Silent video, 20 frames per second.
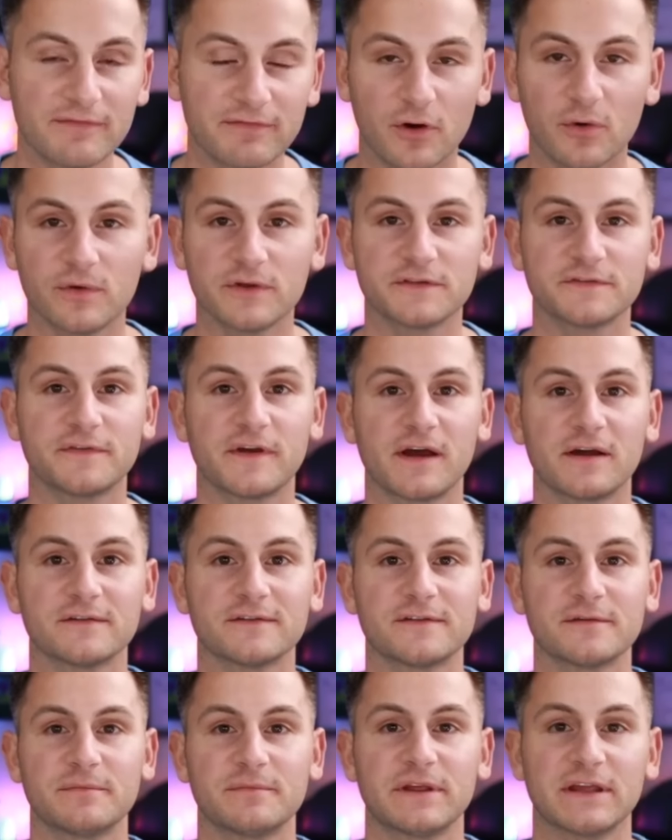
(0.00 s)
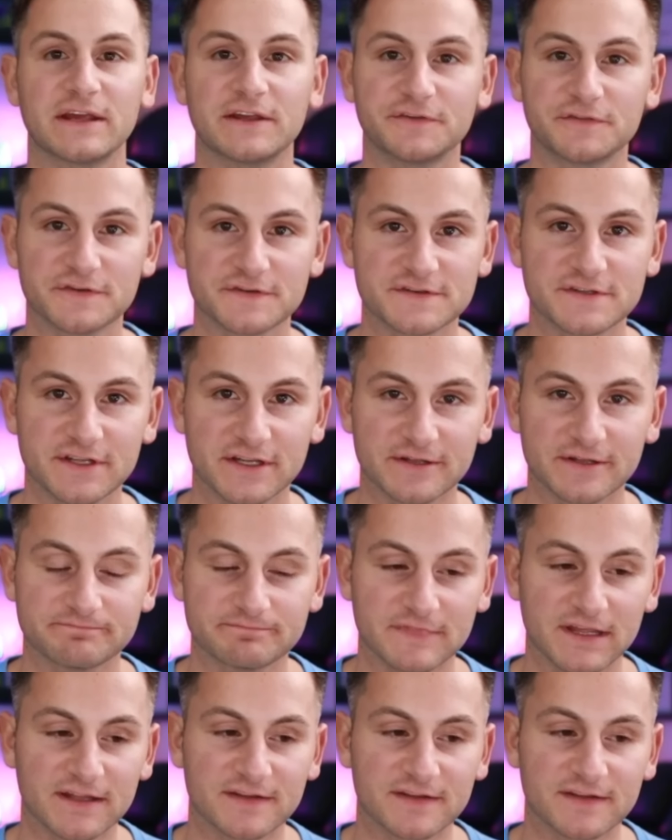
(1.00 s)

I've always found to be interesting?